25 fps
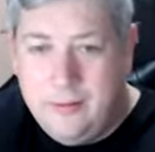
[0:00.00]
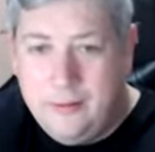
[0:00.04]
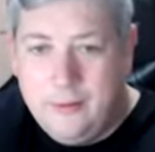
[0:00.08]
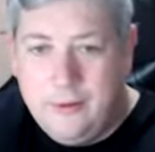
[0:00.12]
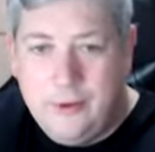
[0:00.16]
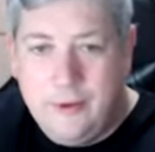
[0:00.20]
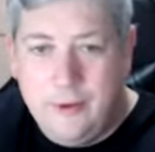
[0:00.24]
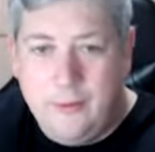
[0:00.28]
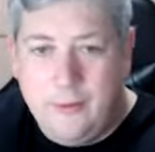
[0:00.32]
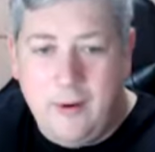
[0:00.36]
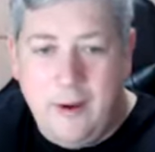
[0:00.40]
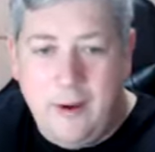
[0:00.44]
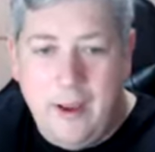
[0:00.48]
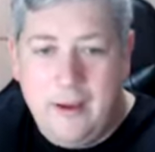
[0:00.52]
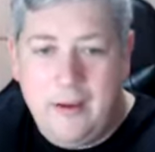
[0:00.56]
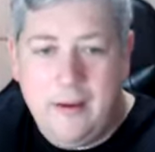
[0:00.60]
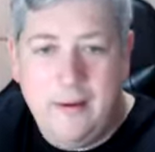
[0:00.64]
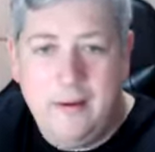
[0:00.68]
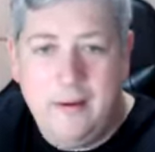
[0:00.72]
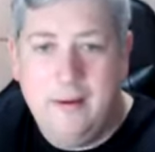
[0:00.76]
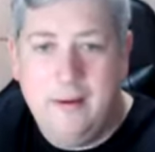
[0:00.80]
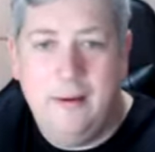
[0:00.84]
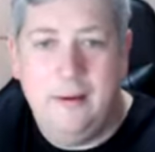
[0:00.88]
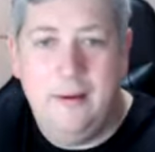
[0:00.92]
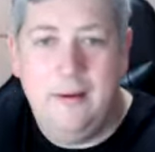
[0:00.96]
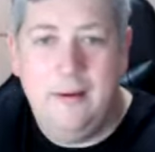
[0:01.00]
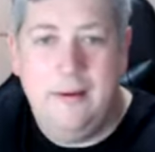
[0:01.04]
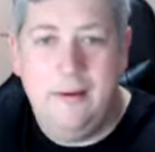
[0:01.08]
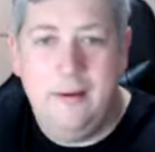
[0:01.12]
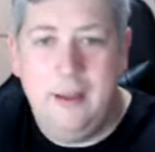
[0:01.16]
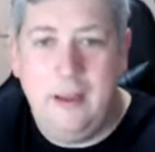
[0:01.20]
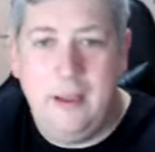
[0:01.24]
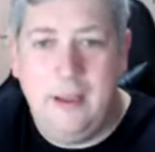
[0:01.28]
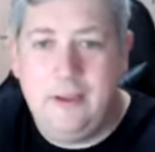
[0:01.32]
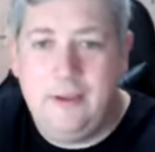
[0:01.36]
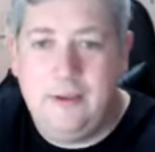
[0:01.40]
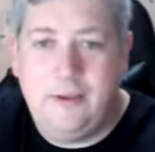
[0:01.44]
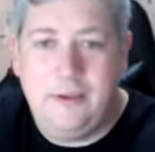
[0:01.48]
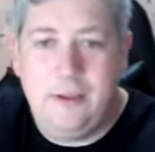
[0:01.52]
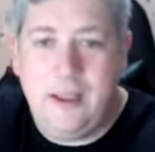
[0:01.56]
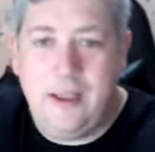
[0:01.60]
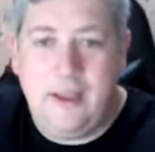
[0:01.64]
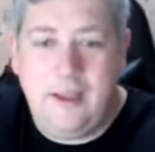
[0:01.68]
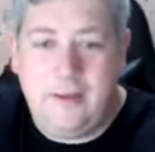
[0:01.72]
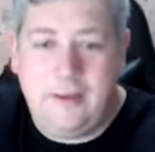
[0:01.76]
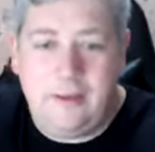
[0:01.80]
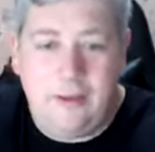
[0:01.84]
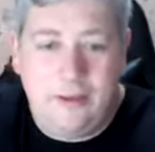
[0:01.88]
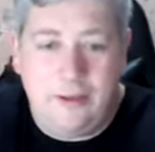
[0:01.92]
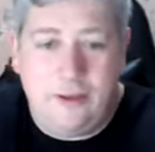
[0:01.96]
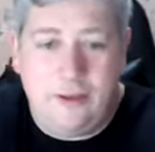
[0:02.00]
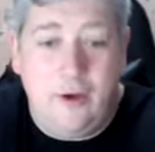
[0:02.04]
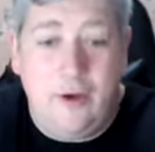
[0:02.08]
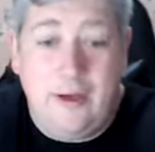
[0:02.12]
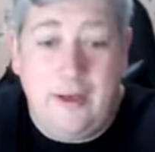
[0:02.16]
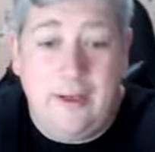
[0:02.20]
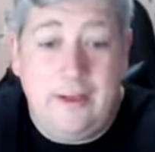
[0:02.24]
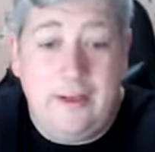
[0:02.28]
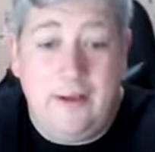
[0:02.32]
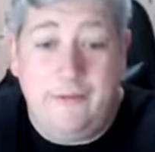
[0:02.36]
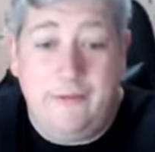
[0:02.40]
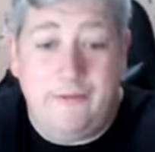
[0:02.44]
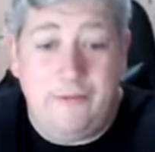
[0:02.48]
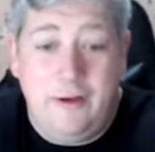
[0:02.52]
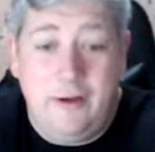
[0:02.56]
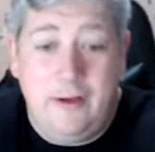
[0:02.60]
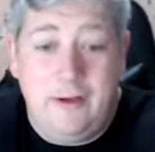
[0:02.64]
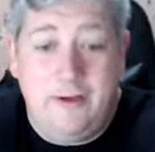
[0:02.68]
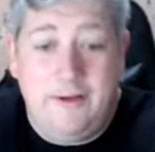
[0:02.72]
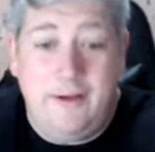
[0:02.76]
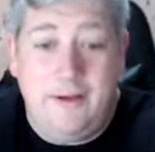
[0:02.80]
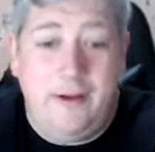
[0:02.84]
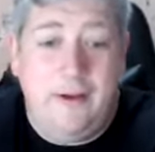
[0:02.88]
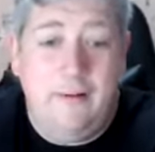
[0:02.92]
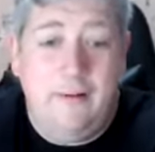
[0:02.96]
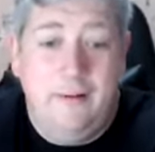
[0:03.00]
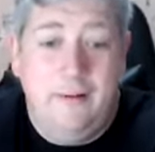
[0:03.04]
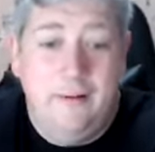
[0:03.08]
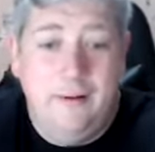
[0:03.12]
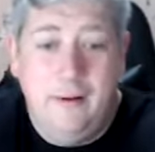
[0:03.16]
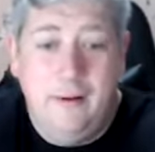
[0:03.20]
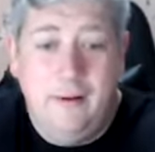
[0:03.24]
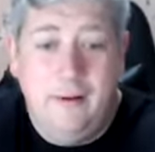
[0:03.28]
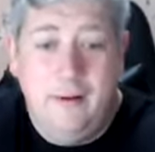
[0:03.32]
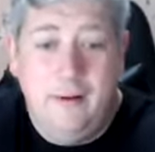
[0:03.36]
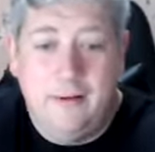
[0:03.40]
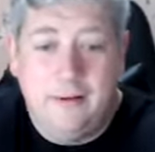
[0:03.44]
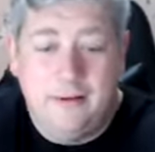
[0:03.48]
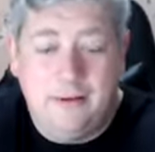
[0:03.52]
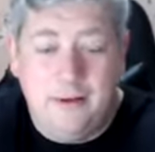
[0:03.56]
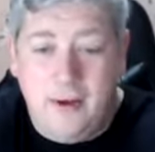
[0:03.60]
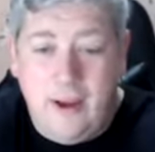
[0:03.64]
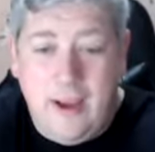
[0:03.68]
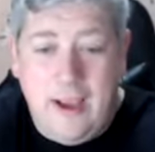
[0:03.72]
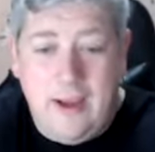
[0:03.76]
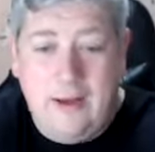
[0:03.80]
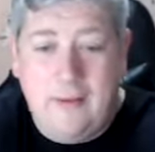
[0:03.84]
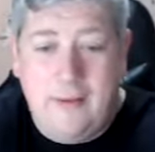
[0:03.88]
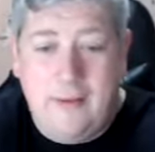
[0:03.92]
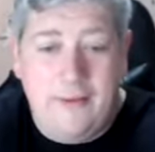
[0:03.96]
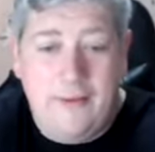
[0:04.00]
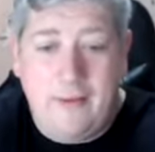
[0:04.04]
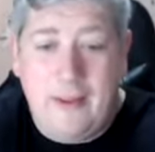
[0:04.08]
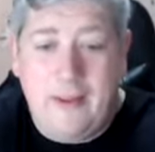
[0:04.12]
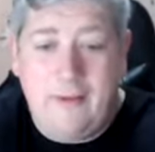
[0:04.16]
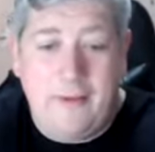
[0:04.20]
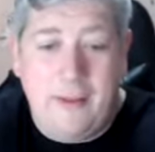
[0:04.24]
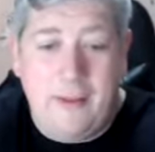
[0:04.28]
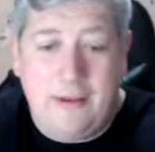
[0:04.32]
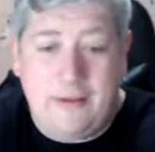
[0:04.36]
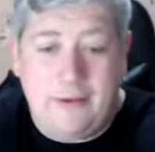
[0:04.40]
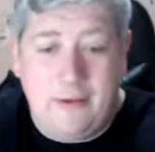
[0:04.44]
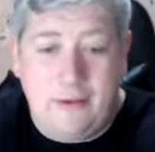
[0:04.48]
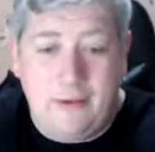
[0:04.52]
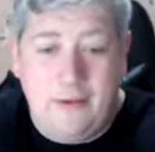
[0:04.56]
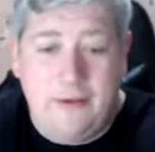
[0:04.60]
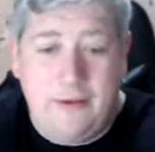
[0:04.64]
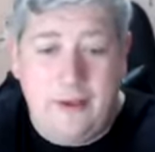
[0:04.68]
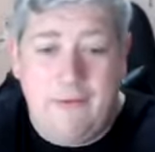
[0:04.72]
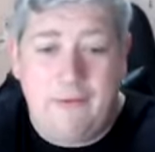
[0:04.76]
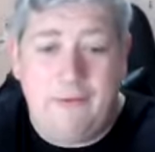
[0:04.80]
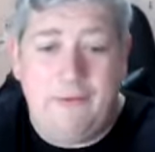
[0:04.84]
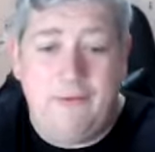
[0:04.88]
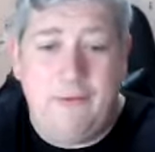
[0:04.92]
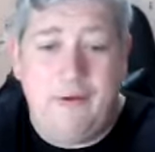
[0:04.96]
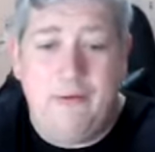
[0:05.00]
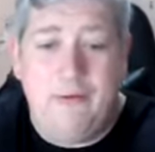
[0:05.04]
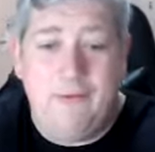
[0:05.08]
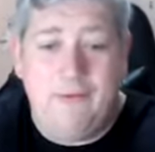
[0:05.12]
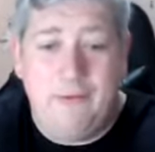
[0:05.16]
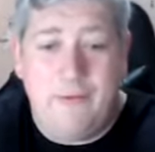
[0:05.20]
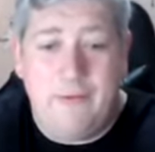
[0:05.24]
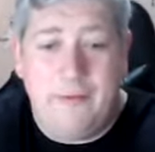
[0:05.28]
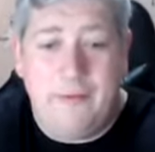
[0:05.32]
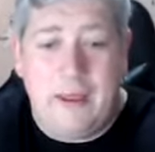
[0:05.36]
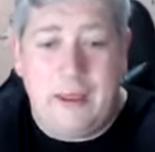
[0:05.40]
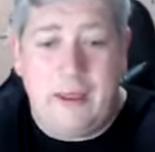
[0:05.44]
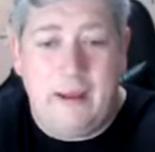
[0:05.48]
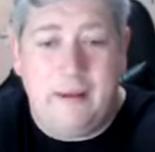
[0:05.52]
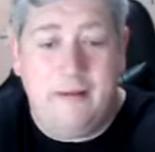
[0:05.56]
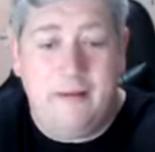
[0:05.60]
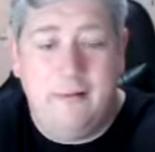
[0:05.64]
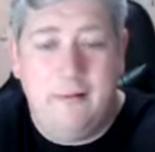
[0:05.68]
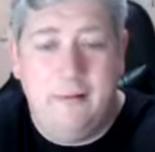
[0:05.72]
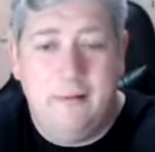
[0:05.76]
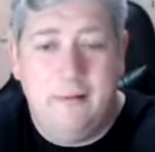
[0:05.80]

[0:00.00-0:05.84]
Do you know why? It's not any different, is it? It's not any, that's not different from that.